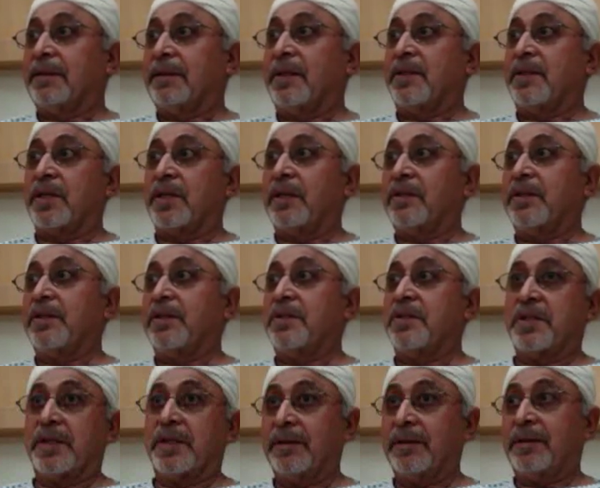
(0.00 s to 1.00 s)
I saw the
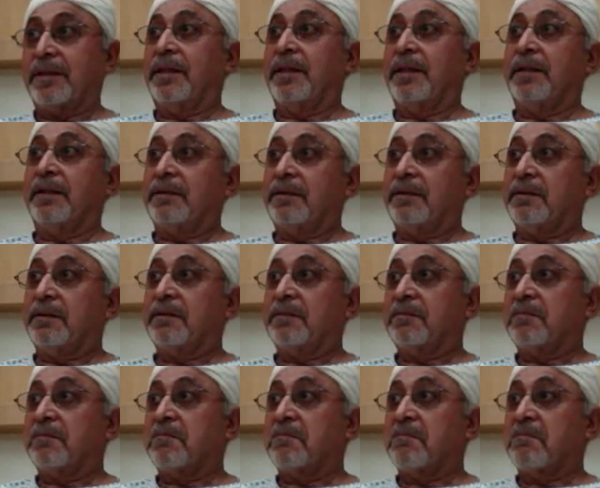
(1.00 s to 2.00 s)
result and
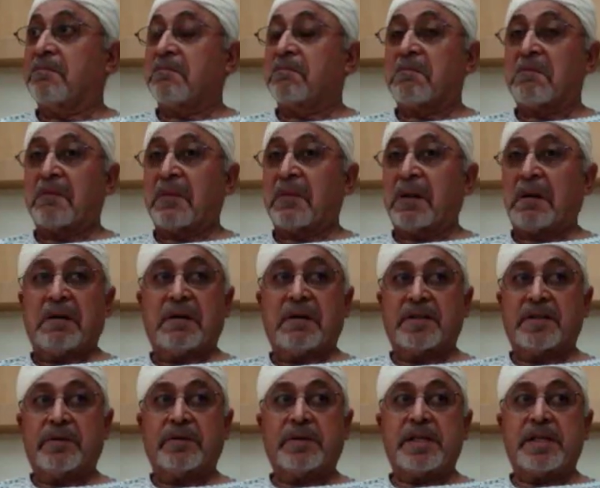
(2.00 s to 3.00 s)

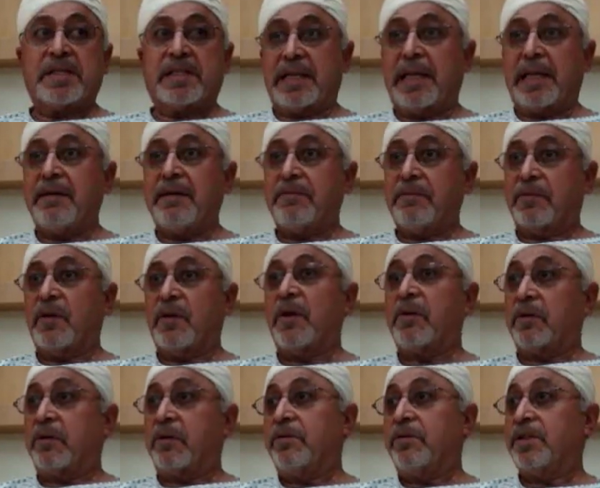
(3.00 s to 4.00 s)
so the same
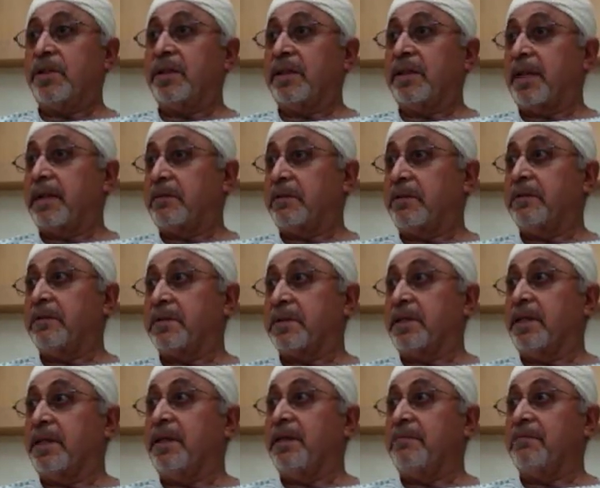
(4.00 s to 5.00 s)
conclusion that those
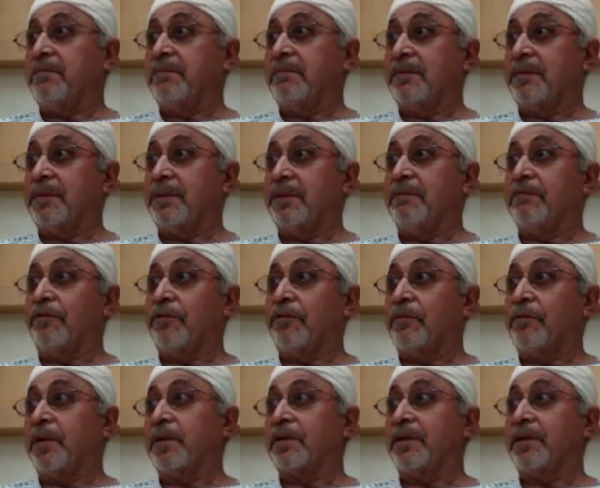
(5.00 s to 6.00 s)
team,
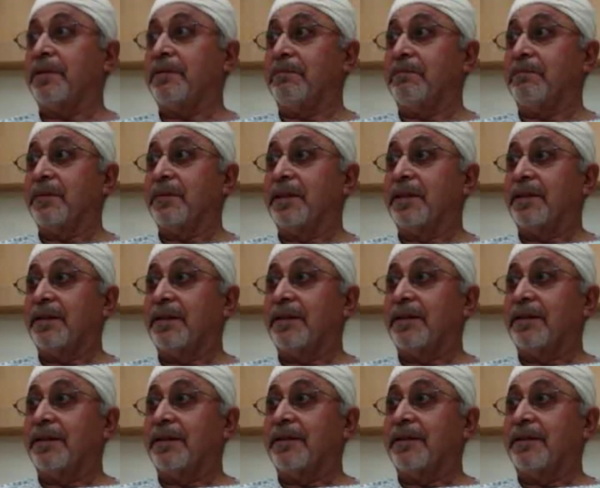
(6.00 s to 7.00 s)
informal team,
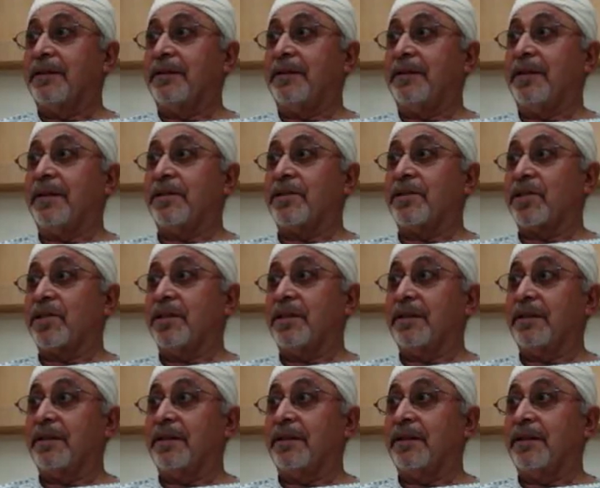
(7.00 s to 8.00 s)
reach
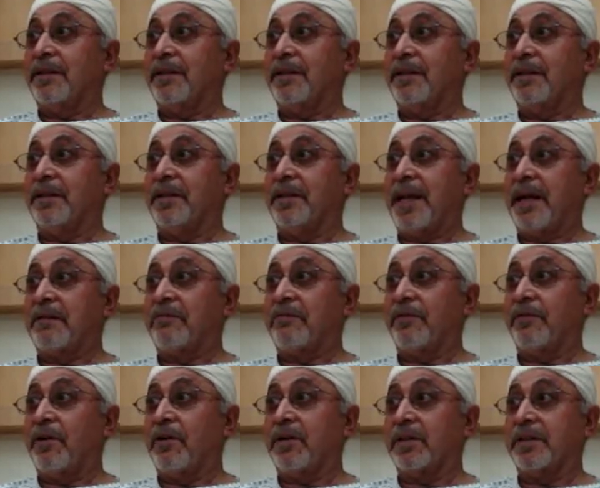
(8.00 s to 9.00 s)
in that
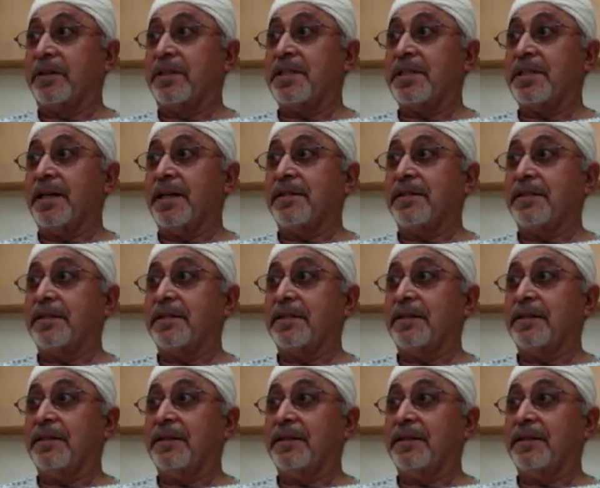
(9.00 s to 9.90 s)
far distance